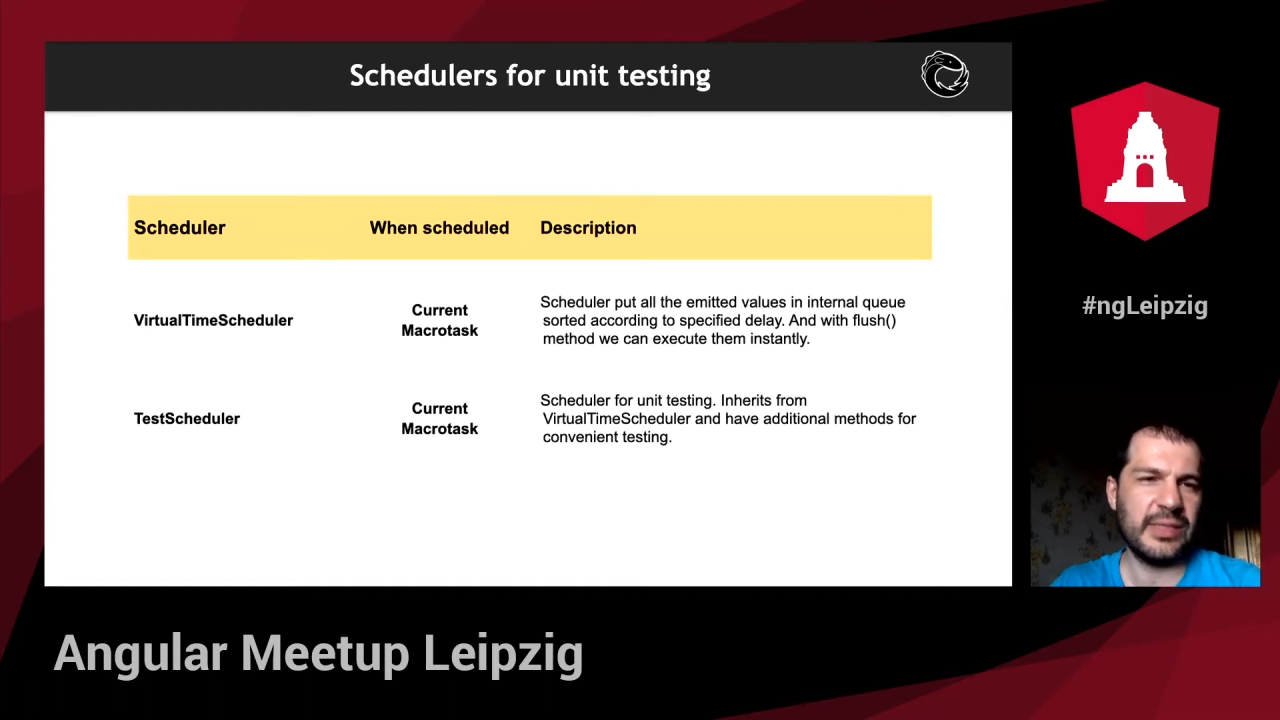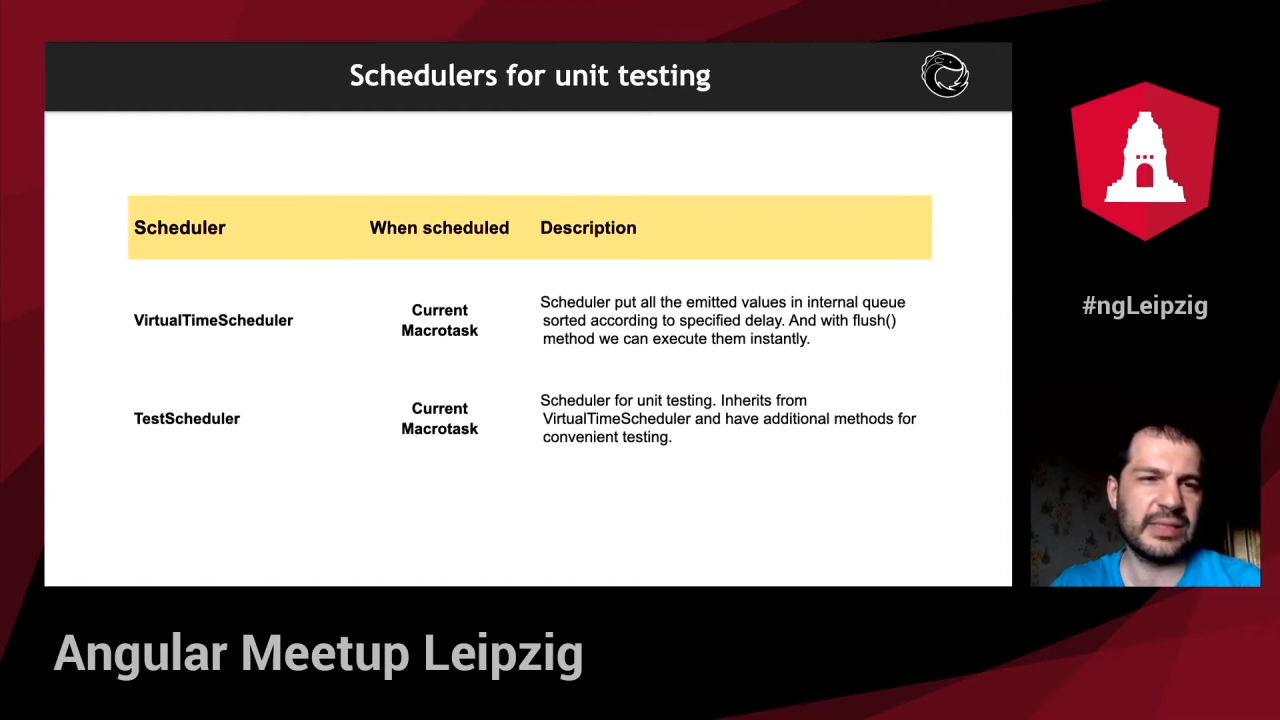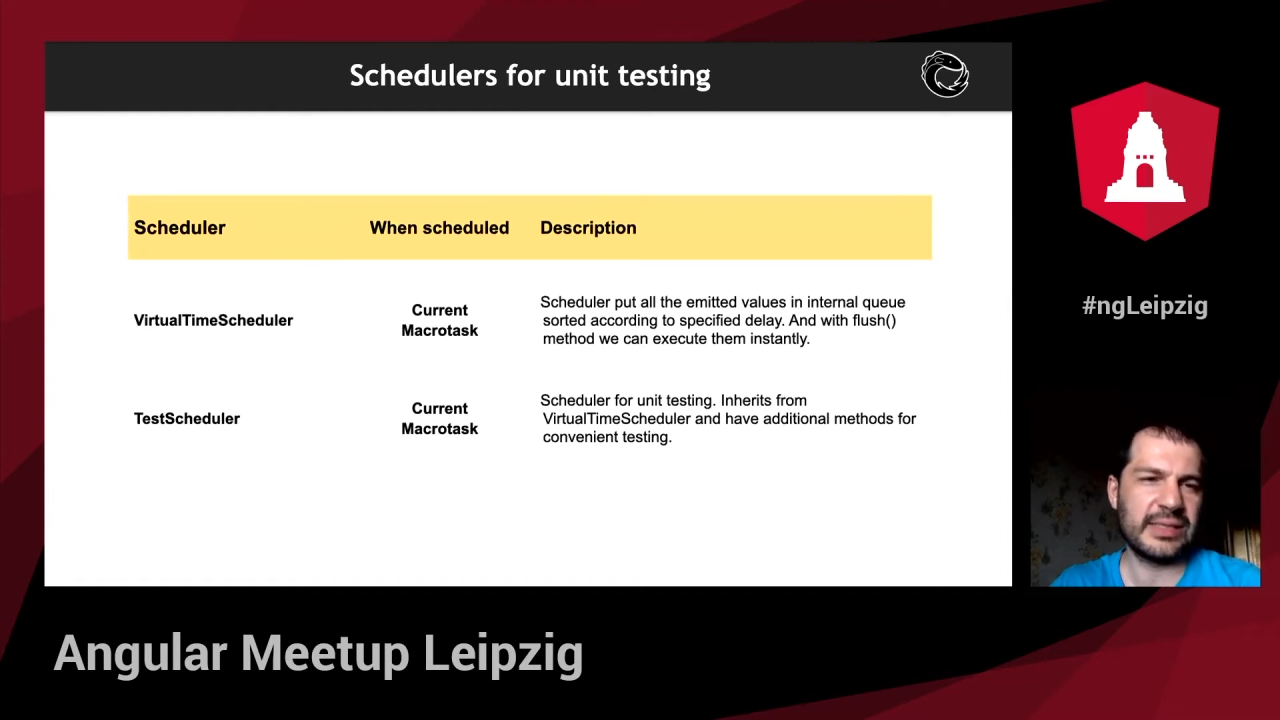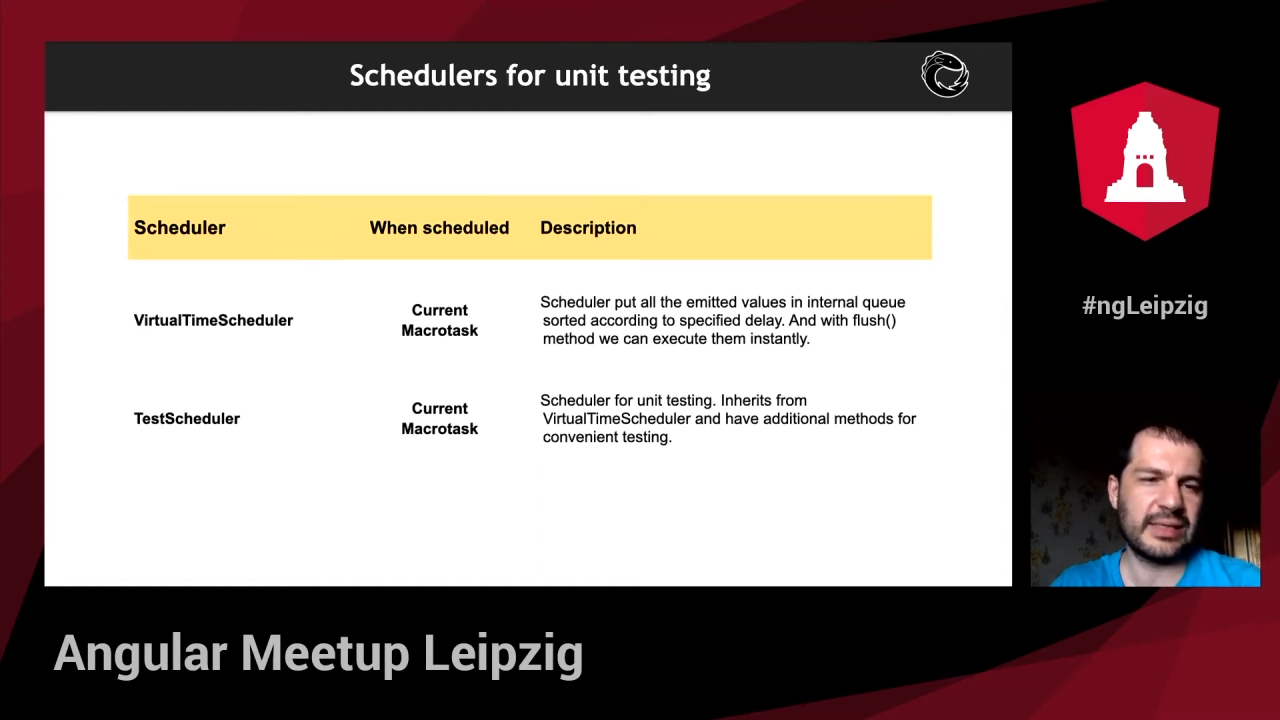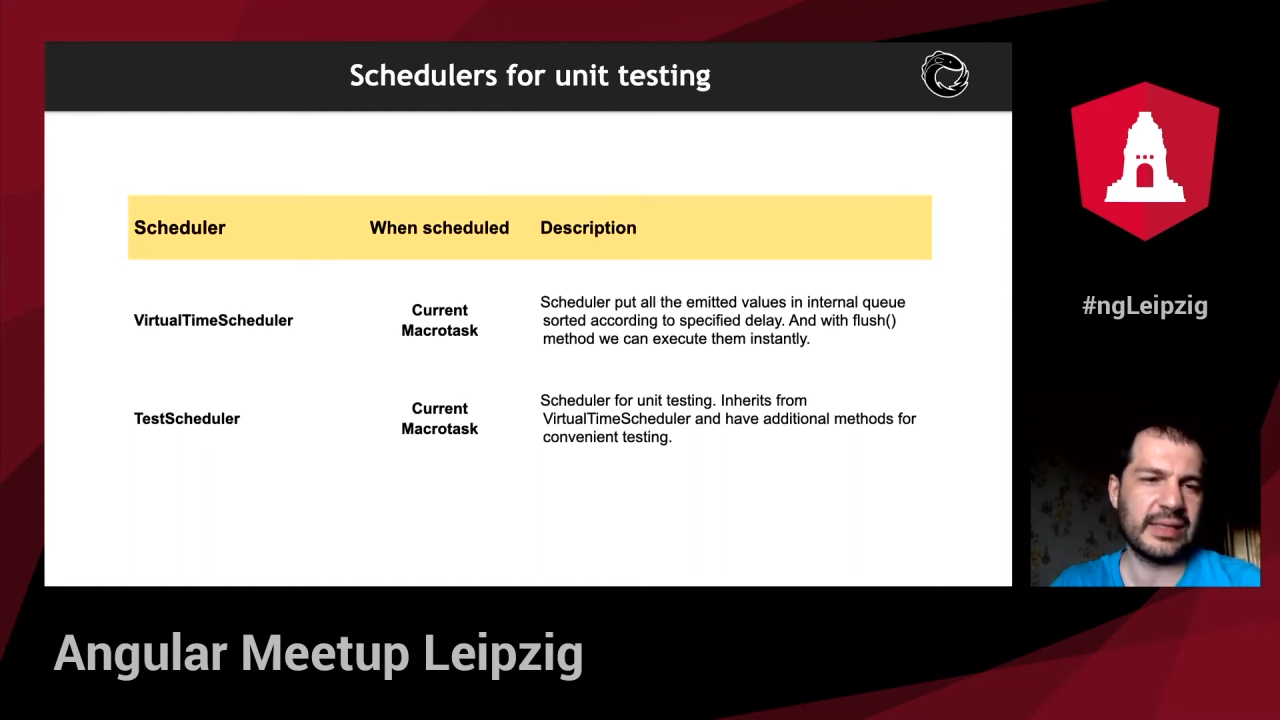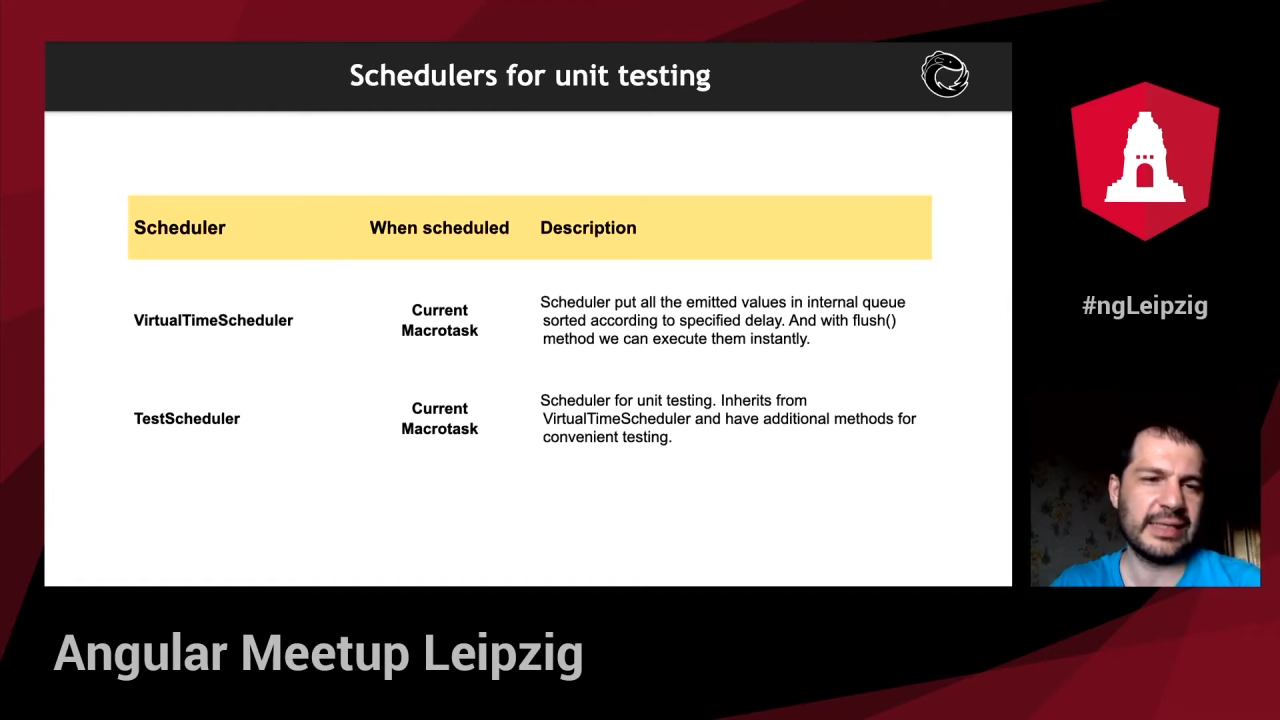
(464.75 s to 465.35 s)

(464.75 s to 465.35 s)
instantly.